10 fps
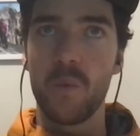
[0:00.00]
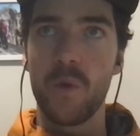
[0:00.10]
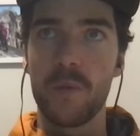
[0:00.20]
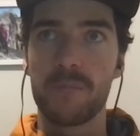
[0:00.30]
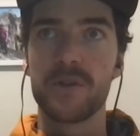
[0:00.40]

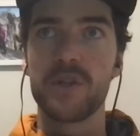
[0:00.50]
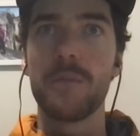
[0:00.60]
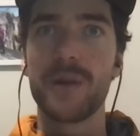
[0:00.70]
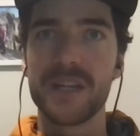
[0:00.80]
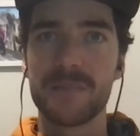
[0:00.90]
we'll
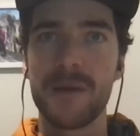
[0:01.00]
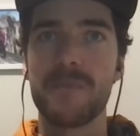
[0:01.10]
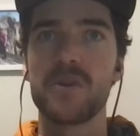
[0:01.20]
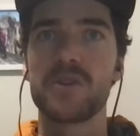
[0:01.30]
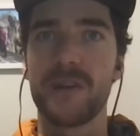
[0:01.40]
predominantly
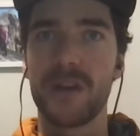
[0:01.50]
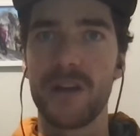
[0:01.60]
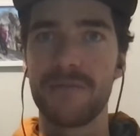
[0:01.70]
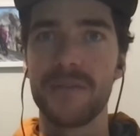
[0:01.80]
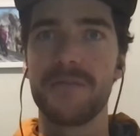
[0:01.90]
spend most of our
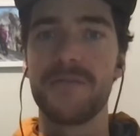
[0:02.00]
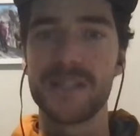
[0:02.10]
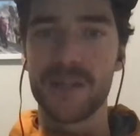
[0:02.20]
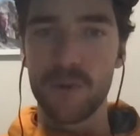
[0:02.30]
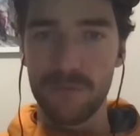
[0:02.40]
life in the
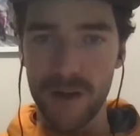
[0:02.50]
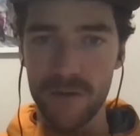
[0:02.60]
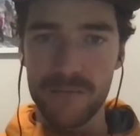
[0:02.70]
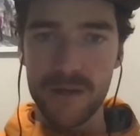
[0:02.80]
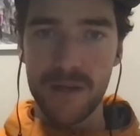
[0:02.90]
physical
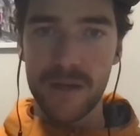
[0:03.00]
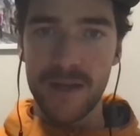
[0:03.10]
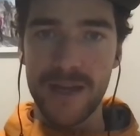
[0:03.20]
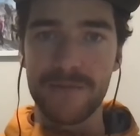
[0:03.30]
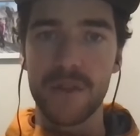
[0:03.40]
realm
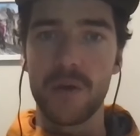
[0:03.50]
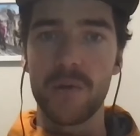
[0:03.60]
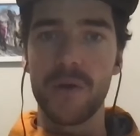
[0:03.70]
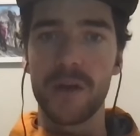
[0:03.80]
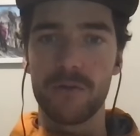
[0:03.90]
even
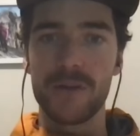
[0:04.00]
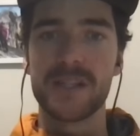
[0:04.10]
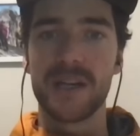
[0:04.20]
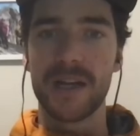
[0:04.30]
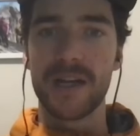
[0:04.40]
though
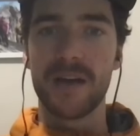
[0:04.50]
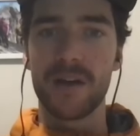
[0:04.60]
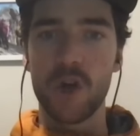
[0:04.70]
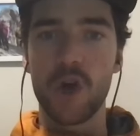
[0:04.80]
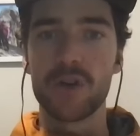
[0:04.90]
increasingly
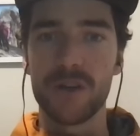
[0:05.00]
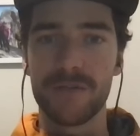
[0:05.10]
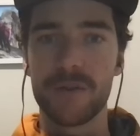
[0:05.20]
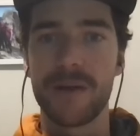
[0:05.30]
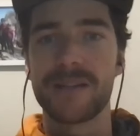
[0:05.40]
our
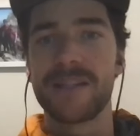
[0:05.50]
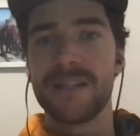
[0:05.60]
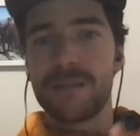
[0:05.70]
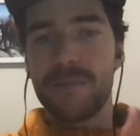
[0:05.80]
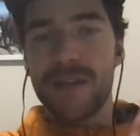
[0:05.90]
cognitive
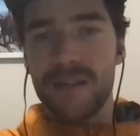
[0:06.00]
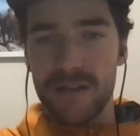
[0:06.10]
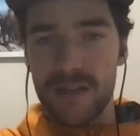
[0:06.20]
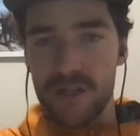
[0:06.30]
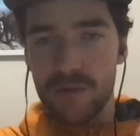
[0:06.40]
capacity is spent in
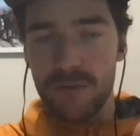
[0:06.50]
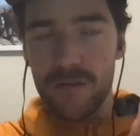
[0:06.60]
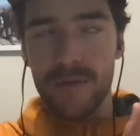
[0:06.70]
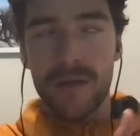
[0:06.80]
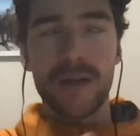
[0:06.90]
the digital
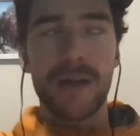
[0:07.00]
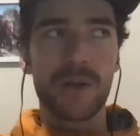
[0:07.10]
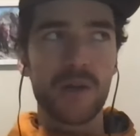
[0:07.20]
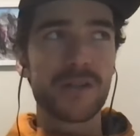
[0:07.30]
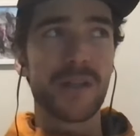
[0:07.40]
realm. And
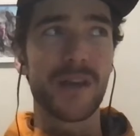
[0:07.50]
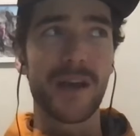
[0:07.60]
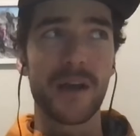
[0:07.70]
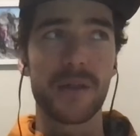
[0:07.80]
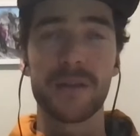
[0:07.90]
because of
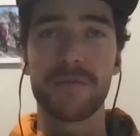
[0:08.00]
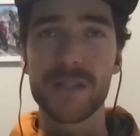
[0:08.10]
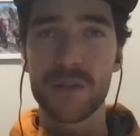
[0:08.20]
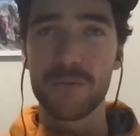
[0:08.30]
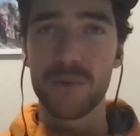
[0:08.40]
that, I think
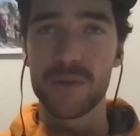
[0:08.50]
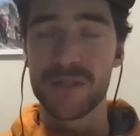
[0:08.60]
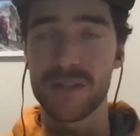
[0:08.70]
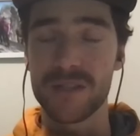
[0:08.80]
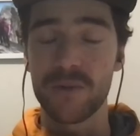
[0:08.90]
physical
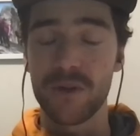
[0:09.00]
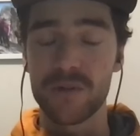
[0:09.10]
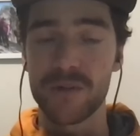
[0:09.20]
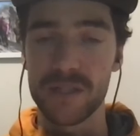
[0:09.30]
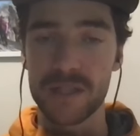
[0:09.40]
borders are still going
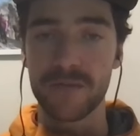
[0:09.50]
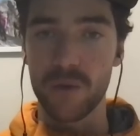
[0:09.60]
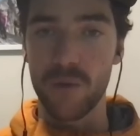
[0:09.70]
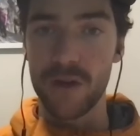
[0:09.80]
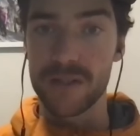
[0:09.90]
to exist for
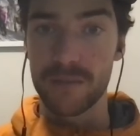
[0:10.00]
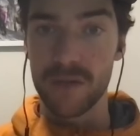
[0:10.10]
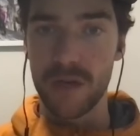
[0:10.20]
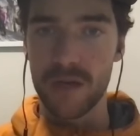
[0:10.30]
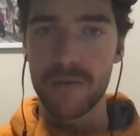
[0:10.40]
quite some
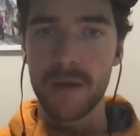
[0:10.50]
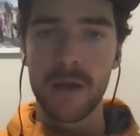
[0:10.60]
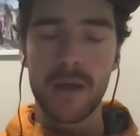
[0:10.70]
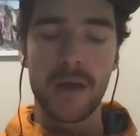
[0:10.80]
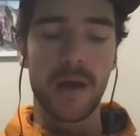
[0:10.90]
time.
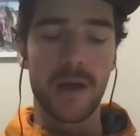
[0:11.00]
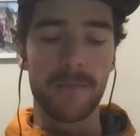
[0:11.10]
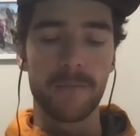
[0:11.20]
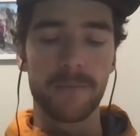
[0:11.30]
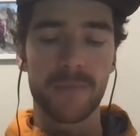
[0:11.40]

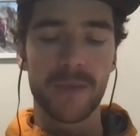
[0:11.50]
Um,